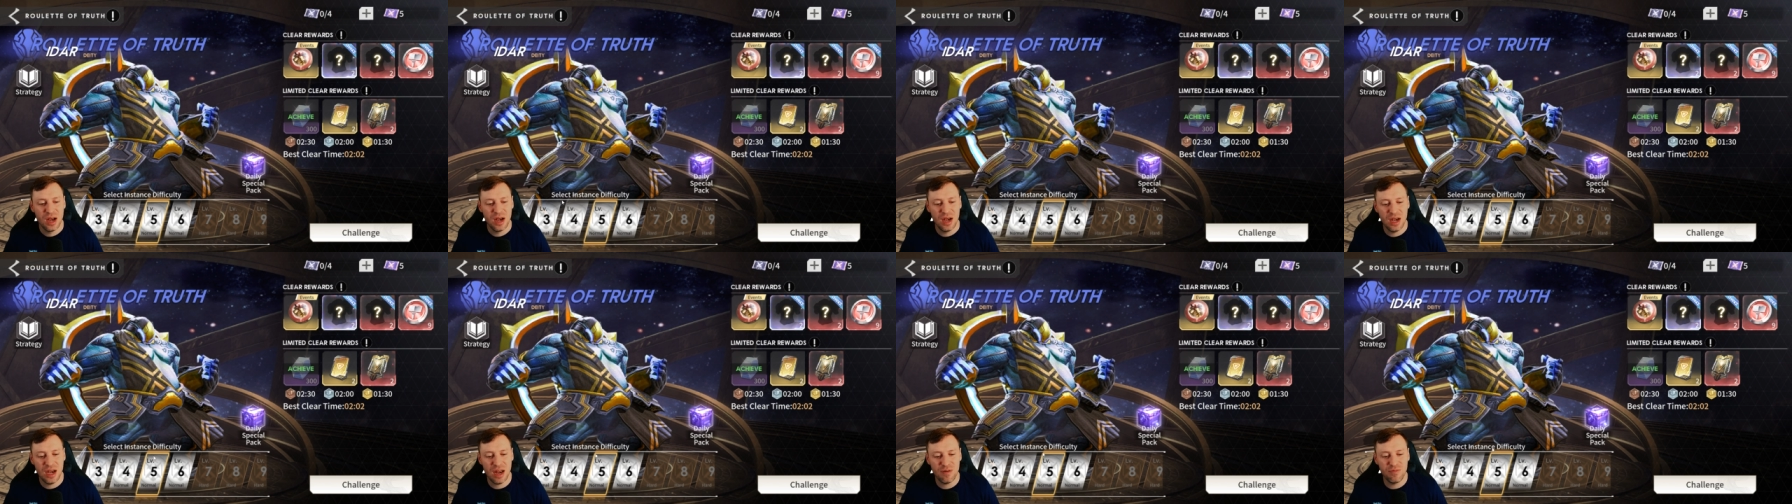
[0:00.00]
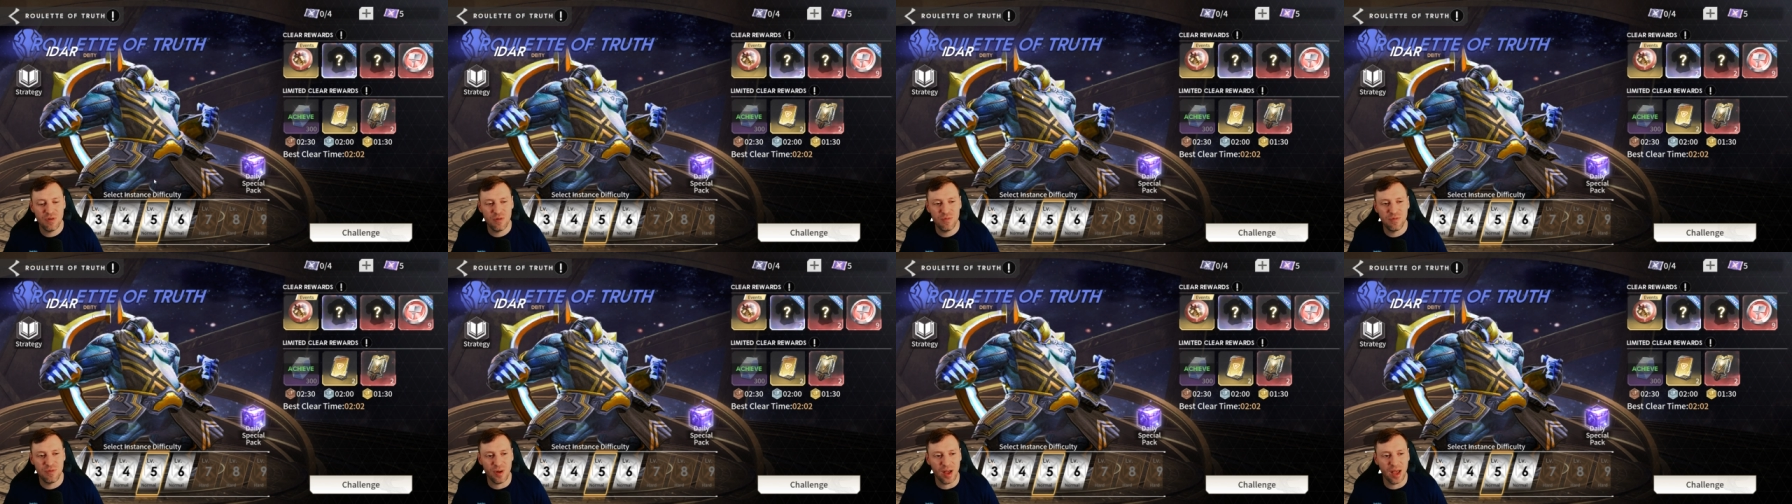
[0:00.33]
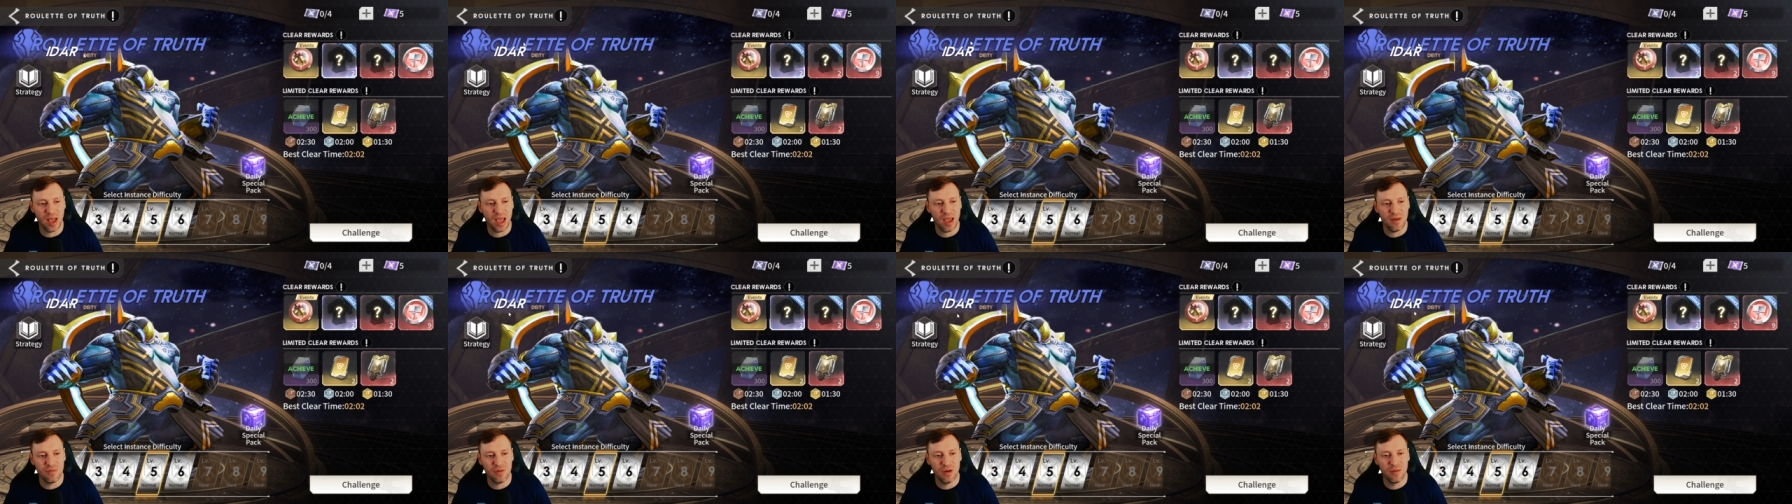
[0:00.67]
level
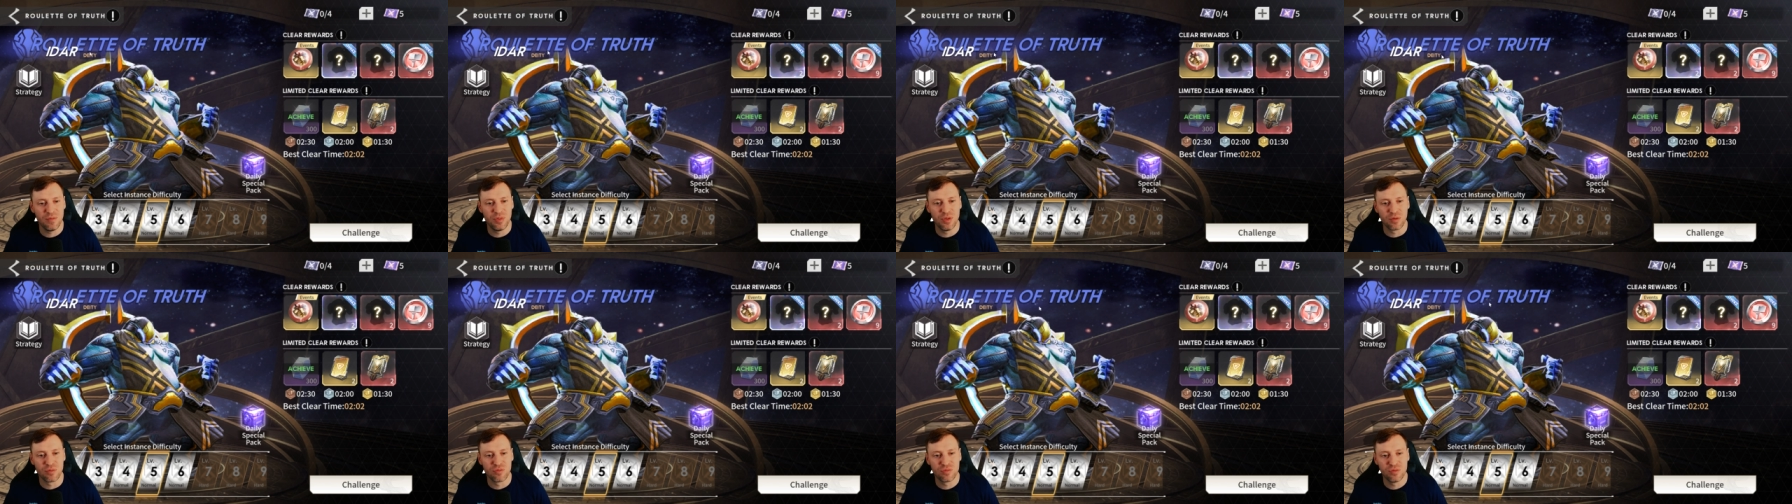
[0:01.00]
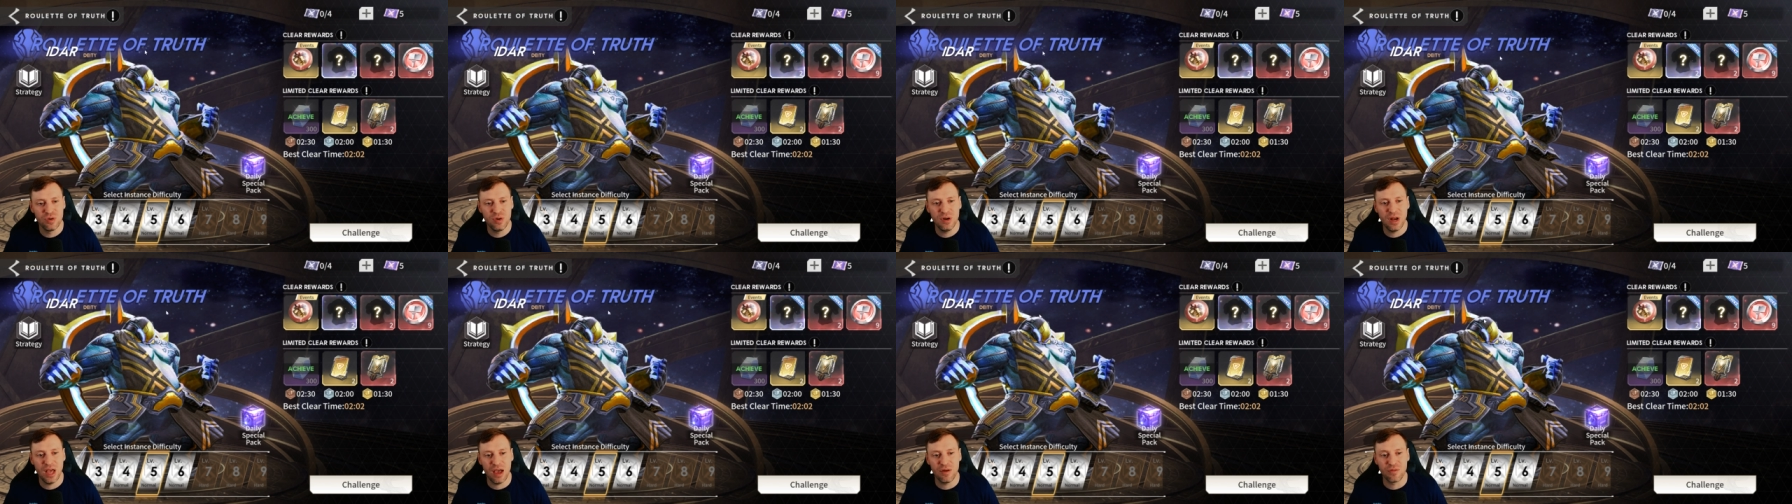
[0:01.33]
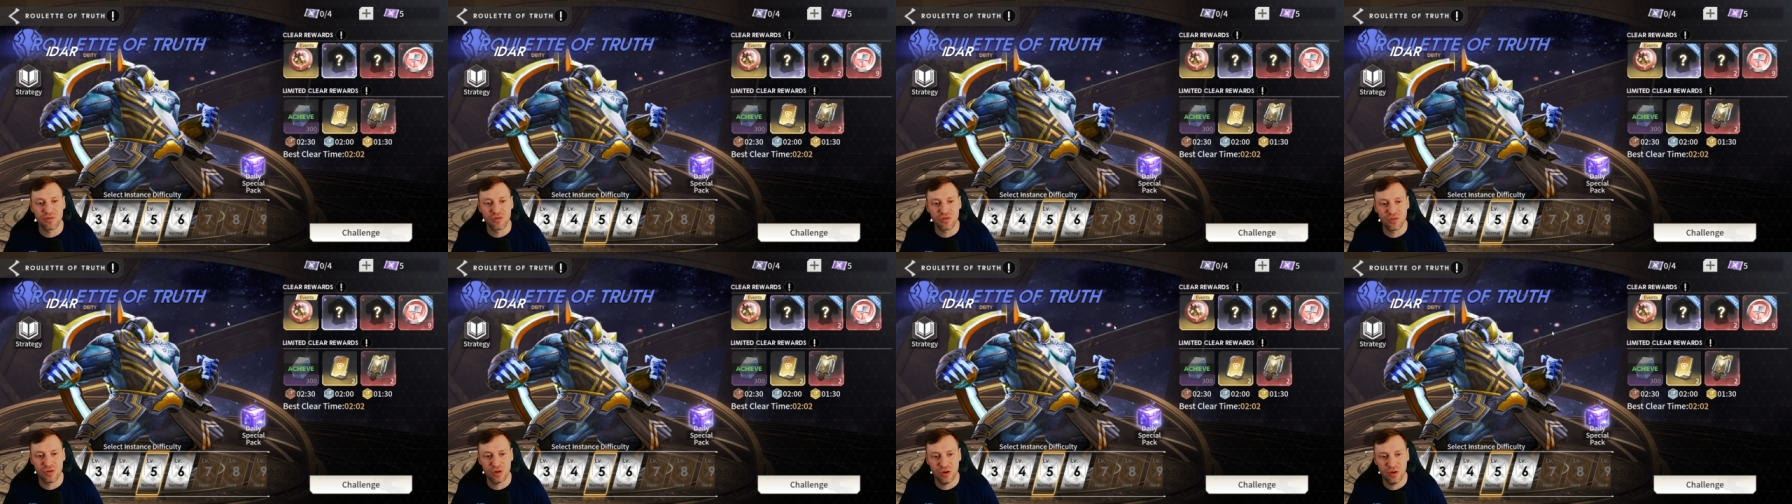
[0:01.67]
five of the Roulette
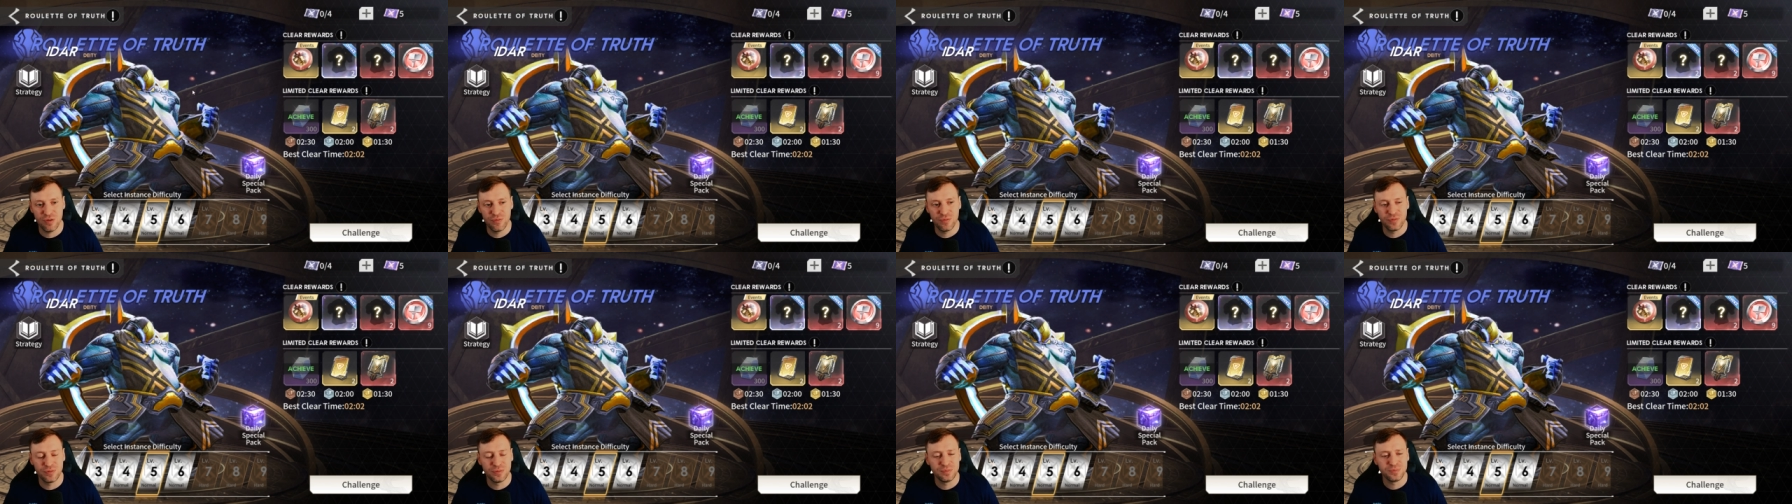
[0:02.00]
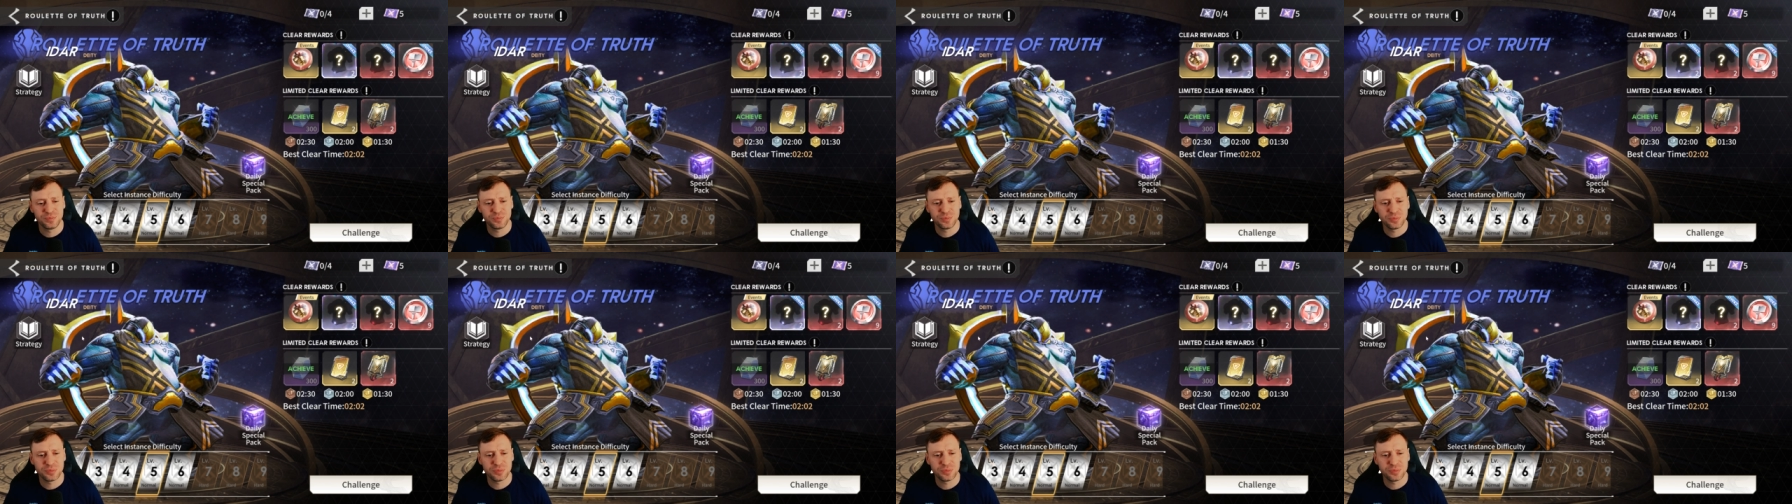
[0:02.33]
of Truth.